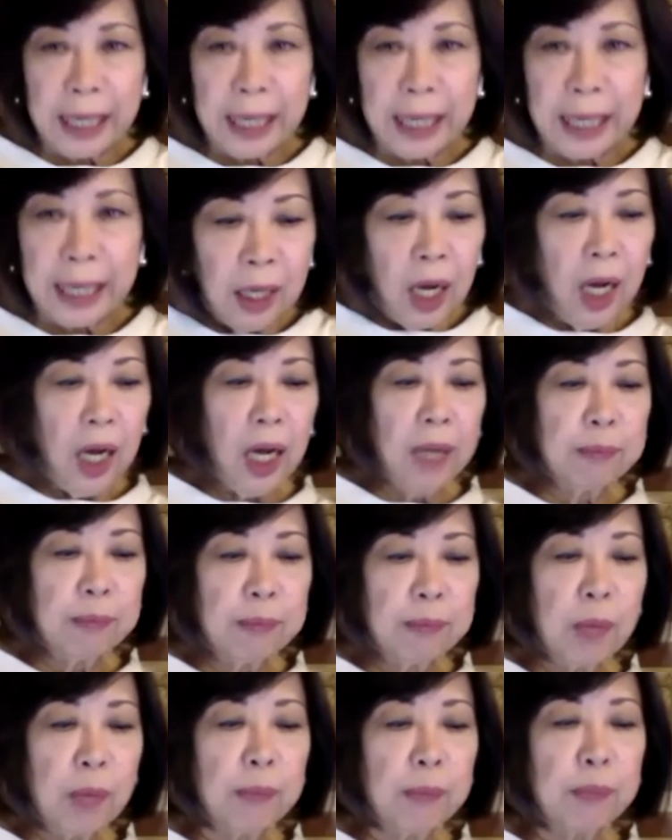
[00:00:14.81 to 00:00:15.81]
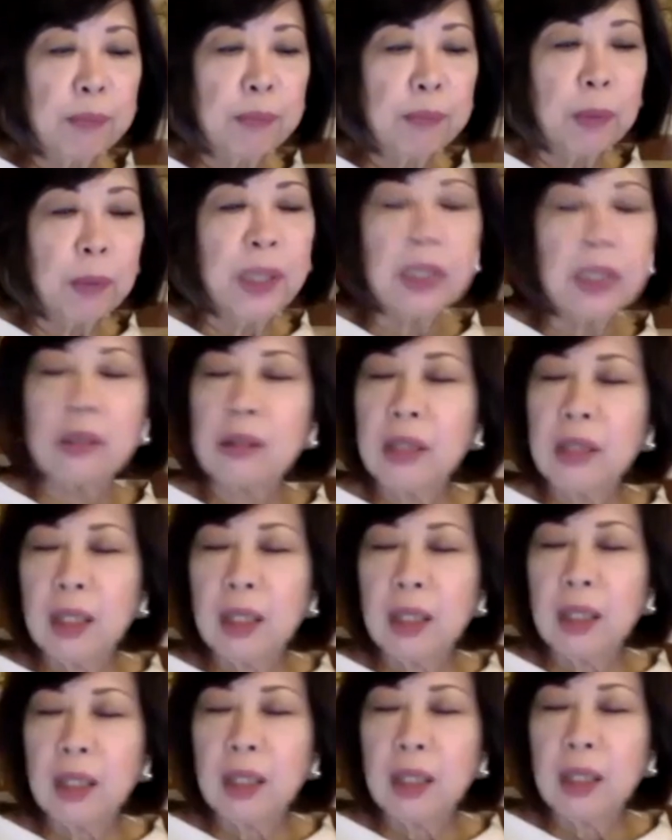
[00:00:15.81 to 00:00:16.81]
I'm a bit
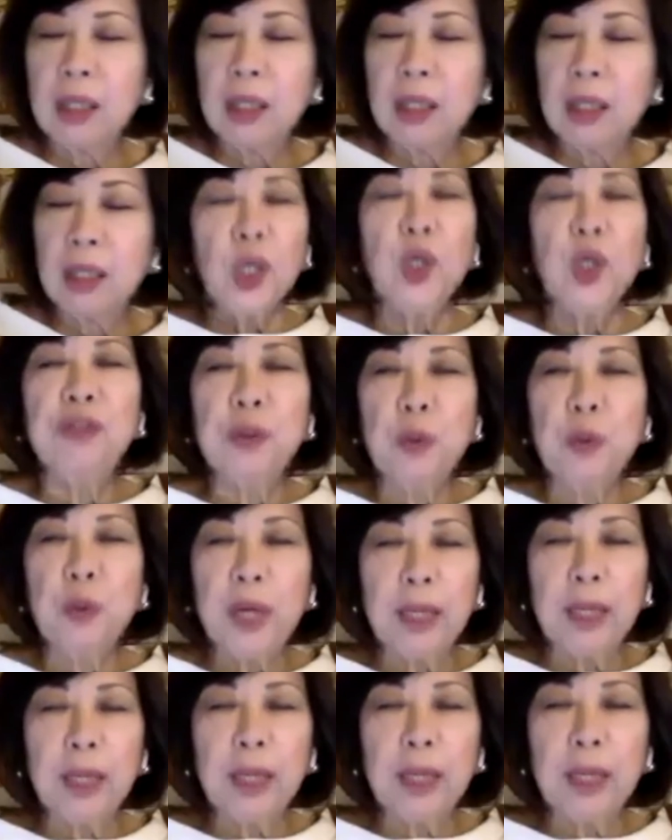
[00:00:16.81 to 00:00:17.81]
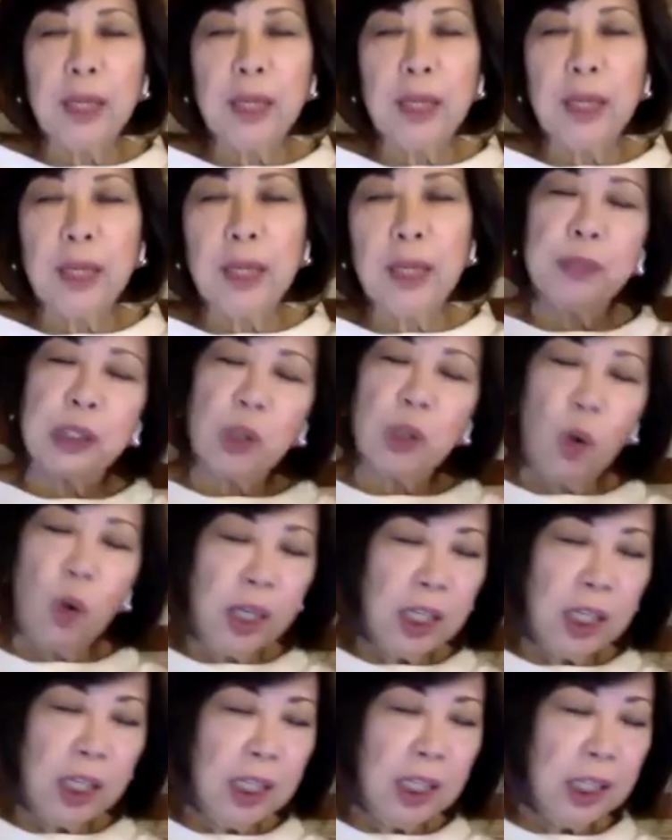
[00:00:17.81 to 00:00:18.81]
overwhelmed that I'll be
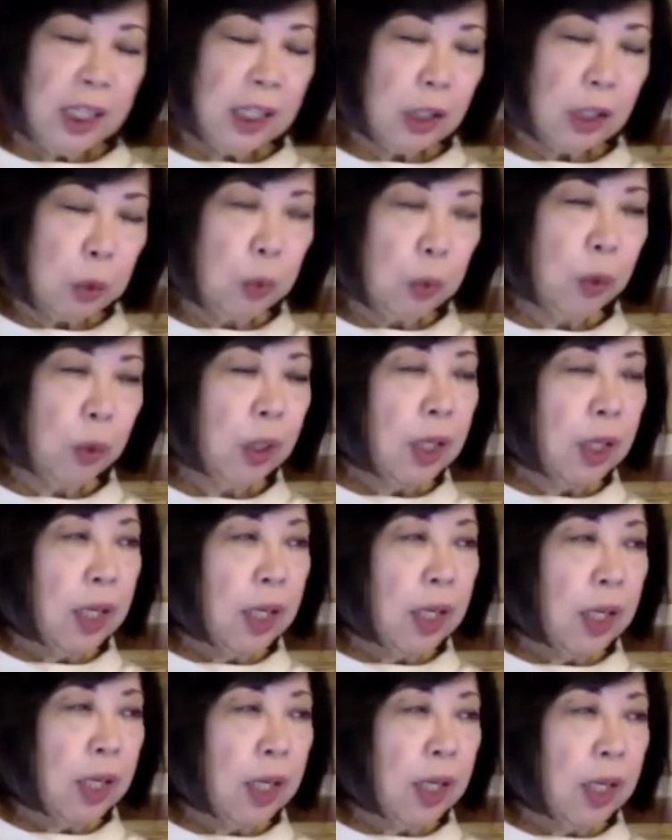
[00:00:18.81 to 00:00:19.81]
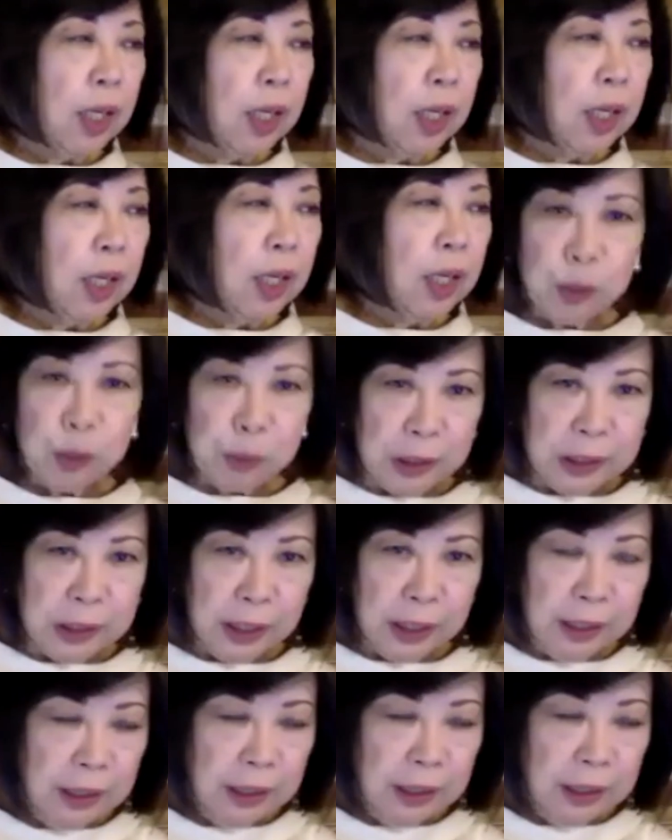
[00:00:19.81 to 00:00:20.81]
talking to this next
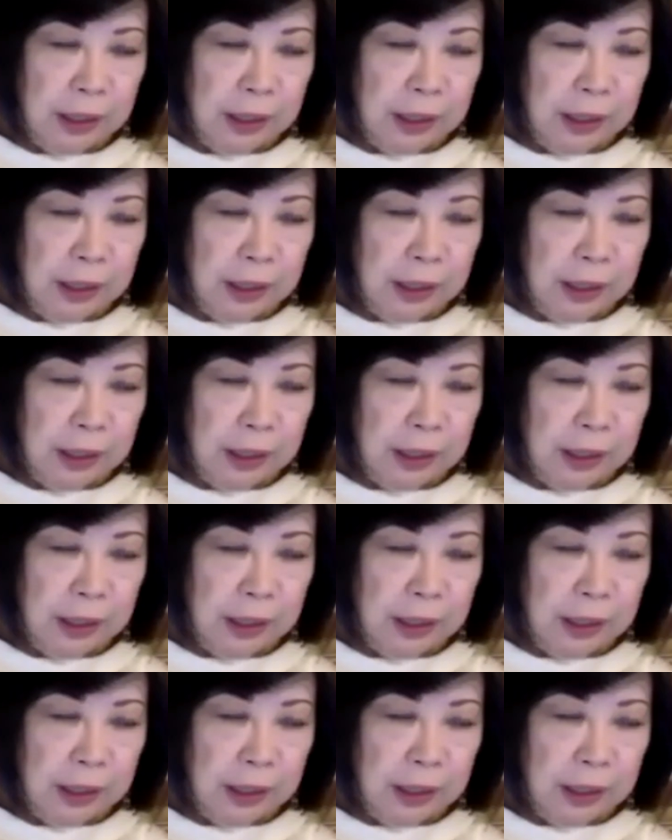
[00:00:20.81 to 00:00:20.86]
person